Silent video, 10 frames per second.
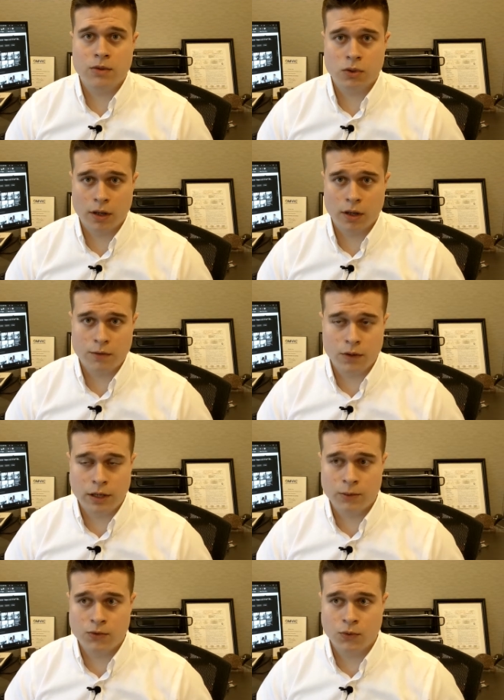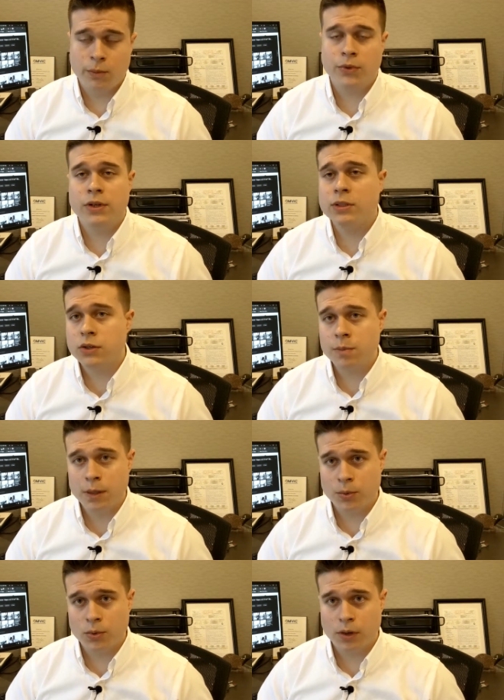There's a lot of different names for them, but these are the
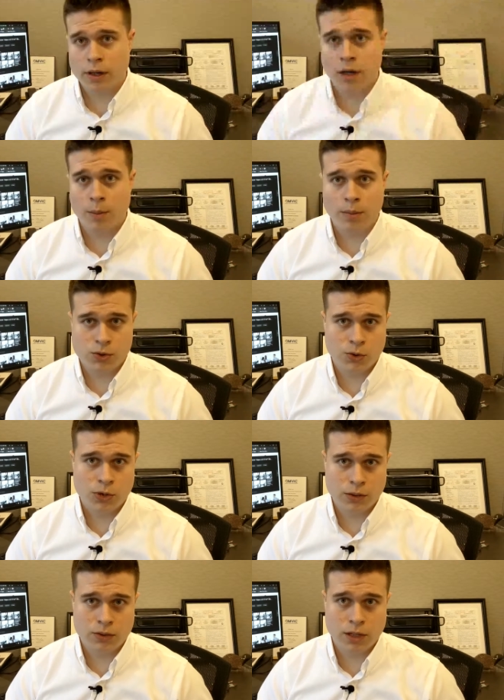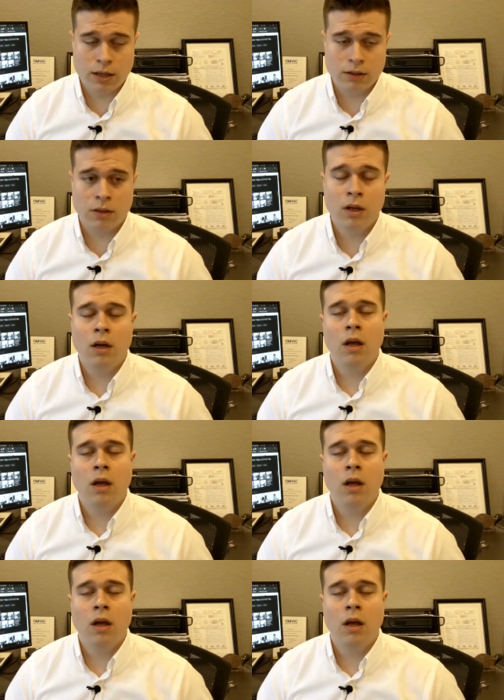people who are going to help put your deal together.